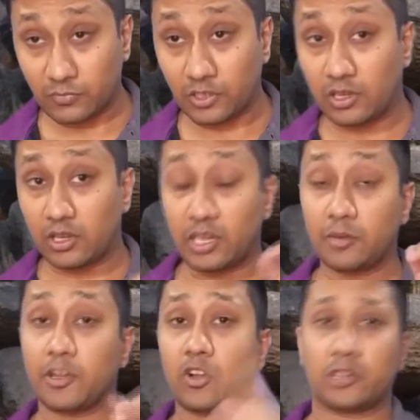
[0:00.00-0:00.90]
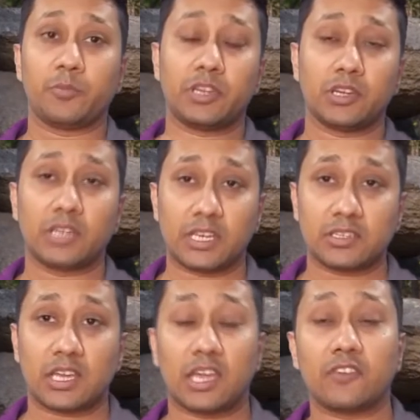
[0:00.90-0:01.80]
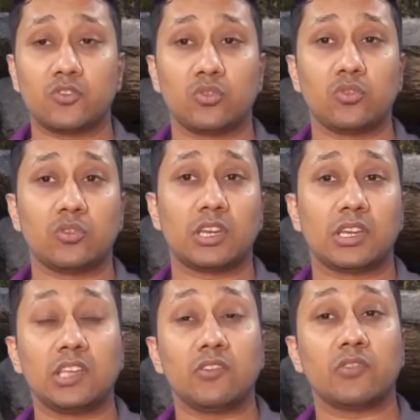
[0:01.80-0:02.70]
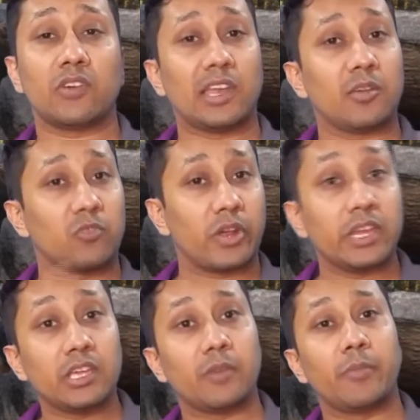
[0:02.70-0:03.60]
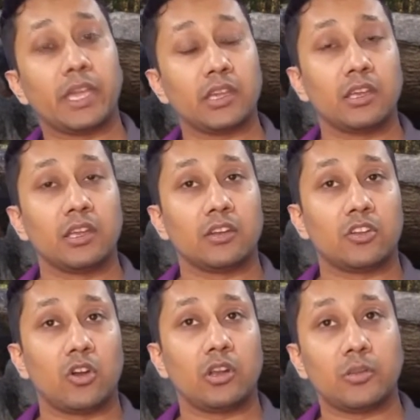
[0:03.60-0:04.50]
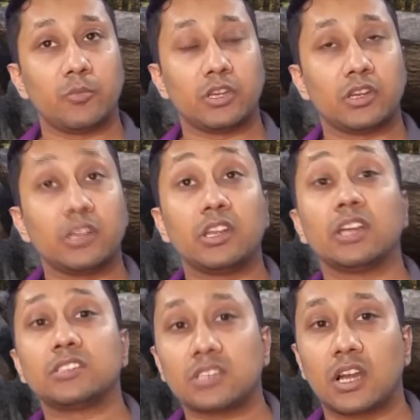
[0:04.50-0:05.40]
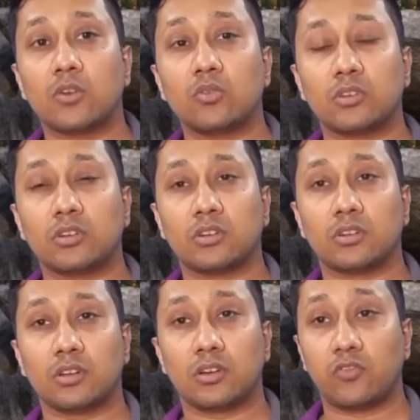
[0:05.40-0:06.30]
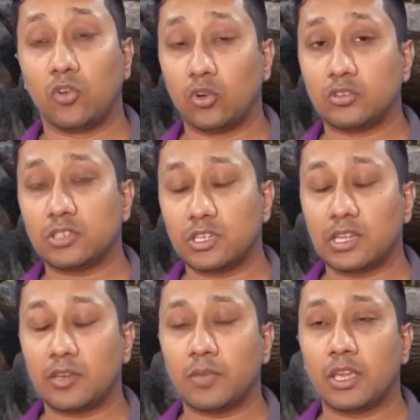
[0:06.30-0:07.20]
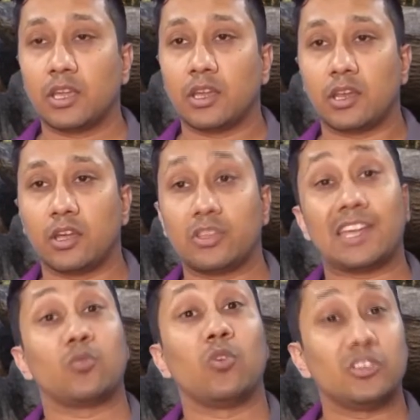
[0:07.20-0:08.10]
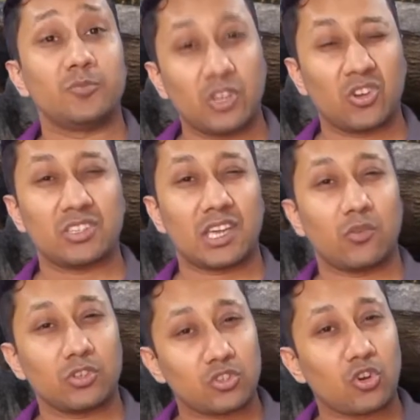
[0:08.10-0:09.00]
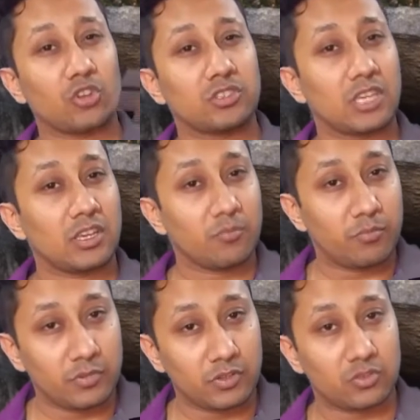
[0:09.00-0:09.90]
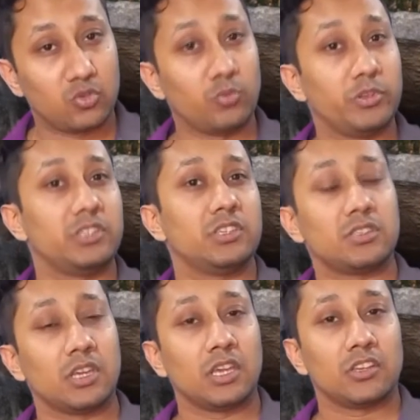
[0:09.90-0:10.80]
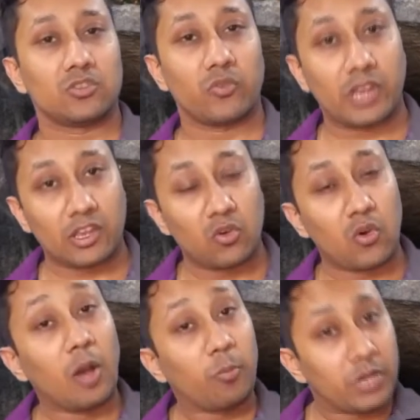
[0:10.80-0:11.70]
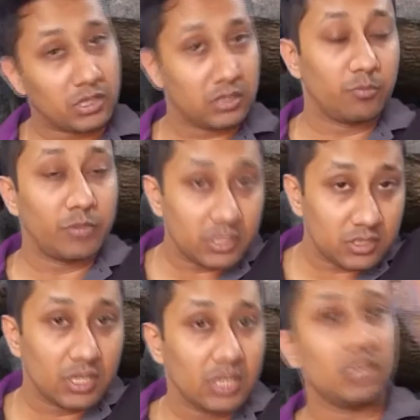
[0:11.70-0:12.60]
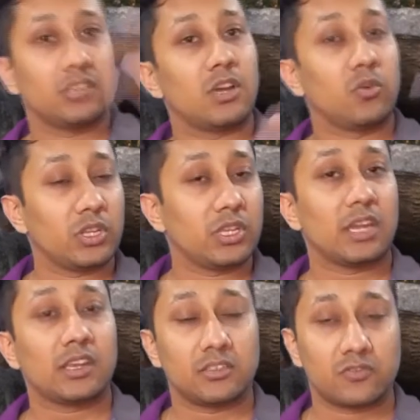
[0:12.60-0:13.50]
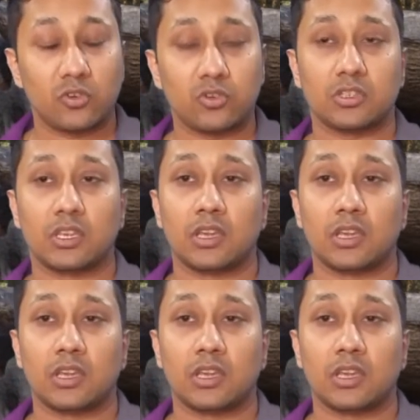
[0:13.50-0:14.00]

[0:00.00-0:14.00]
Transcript: in my altimeter test, I have shown you that even while I'm riding a bike, the altimeter does count floors in them. Now that was because I was crossing two bridges. So when I go up the bridge, it is counting that as floors.